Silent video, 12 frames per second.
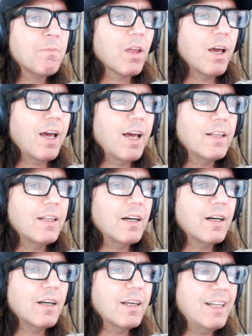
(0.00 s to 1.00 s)
And
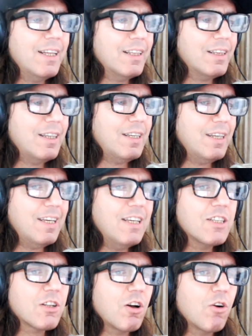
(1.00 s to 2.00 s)
uh, it hit the
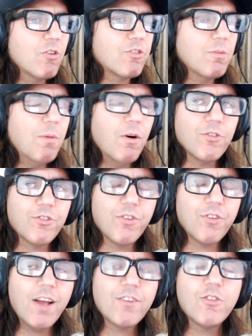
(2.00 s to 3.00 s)
East Coast the most,
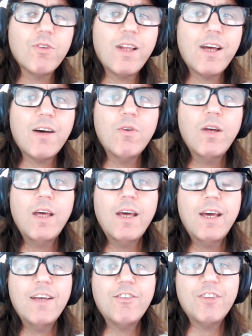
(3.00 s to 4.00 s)
right? So now,
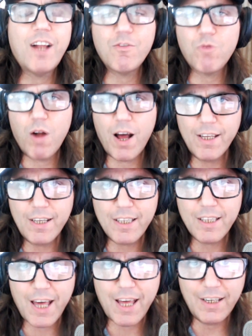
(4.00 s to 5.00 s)
is it ironic
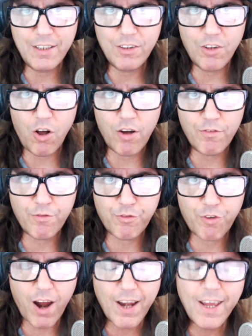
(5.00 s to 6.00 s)
that on
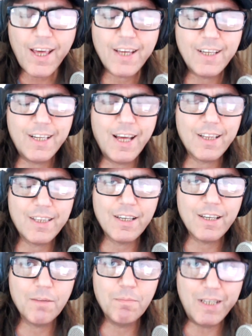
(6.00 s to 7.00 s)
Friday at, at
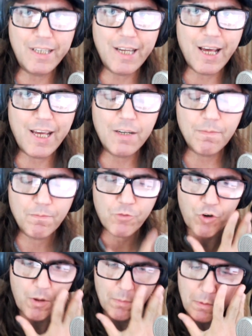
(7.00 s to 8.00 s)
uh, midnight,
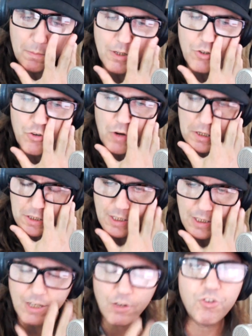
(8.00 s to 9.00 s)
Trump administration,
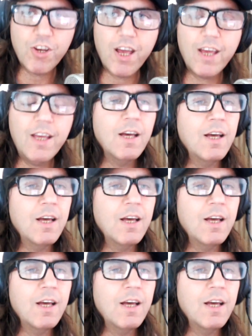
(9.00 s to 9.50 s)
the DOJ,